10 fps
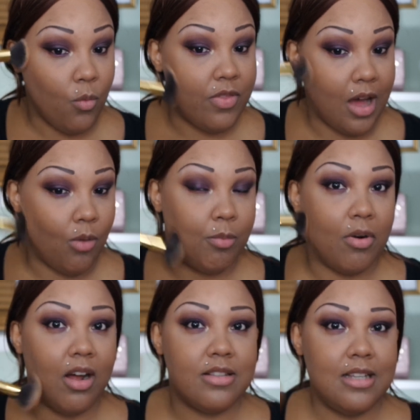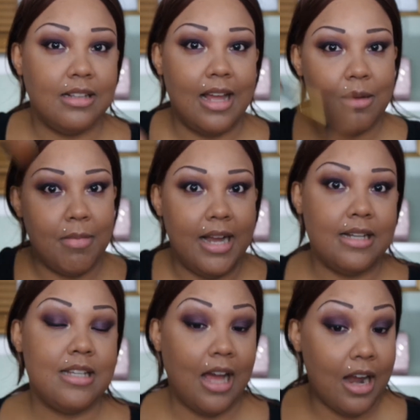without bronzing like my
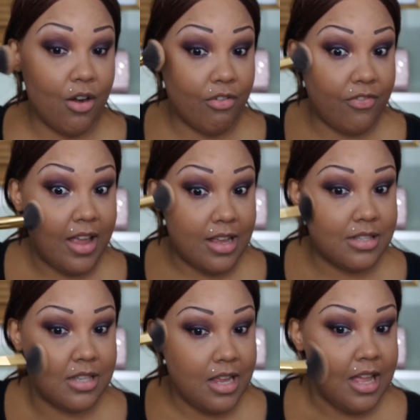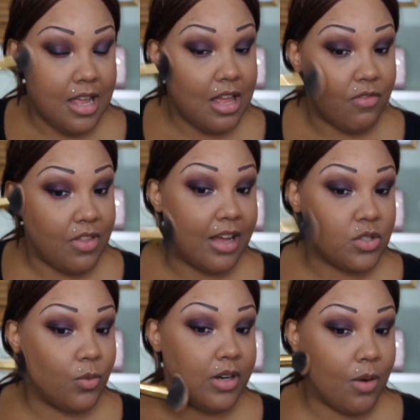entire face if
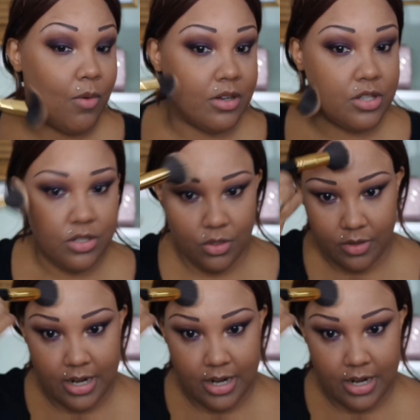that's what I want to do.